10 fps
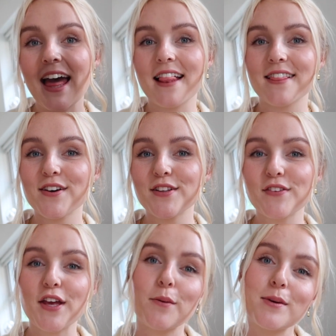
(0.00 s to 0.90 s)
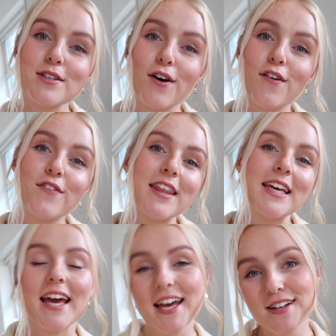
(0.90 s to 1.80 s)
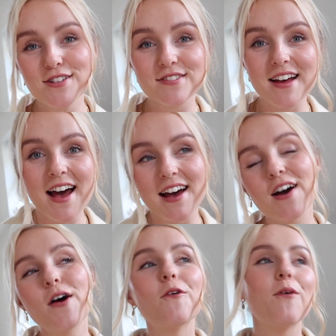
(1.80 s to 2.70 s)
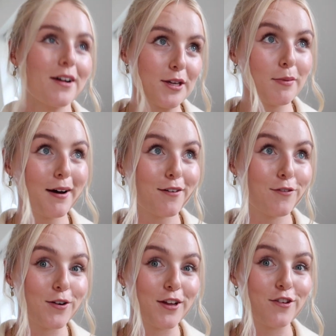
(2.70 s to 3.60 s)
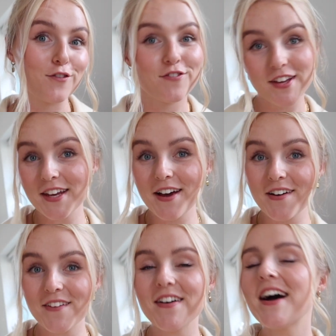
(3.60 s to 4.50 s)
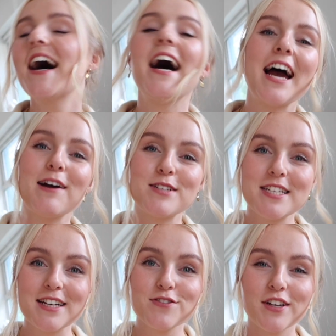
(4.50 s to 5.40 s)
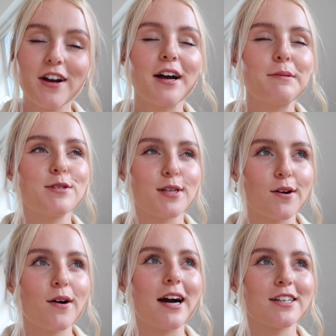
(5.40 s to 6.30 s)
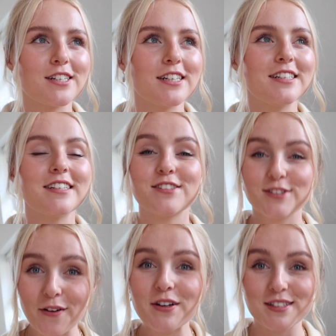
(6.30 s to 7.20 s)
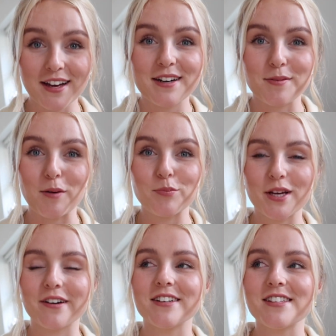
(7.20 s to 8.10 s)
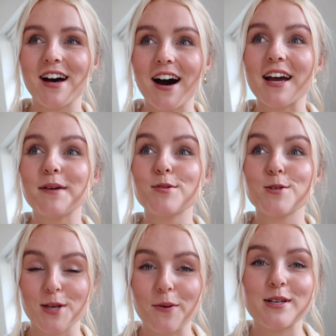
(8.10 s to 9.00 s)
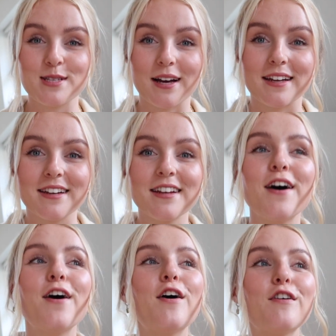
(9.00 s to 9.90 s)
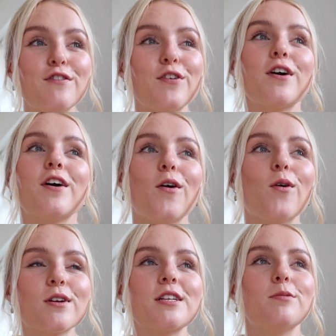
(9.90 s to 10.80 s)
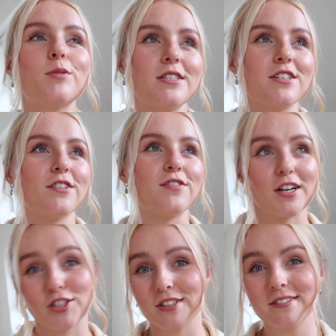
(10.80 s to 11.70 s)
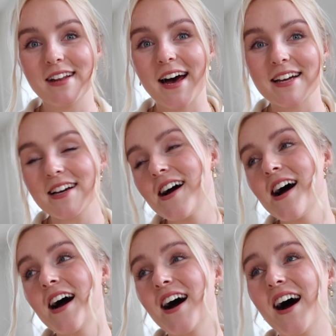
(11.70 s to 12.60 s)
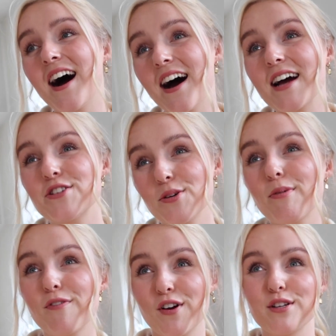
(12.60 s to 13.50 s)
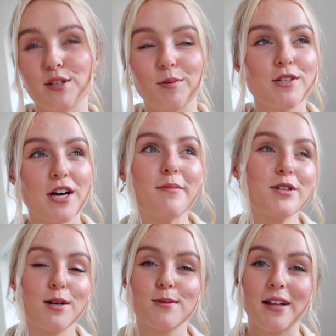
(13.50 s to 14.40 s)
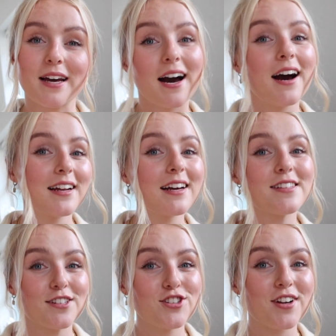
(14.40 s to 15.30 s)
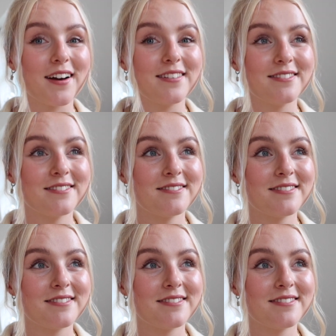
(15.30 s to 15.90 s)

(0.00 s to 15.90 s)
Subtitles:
Hello lovely humans of the internet, welcome back for another video. Today's video I'm actually so excited about because I am so excited for autumn winter fashion. Like, I do prefer summertime in terms of like, I like sunshine,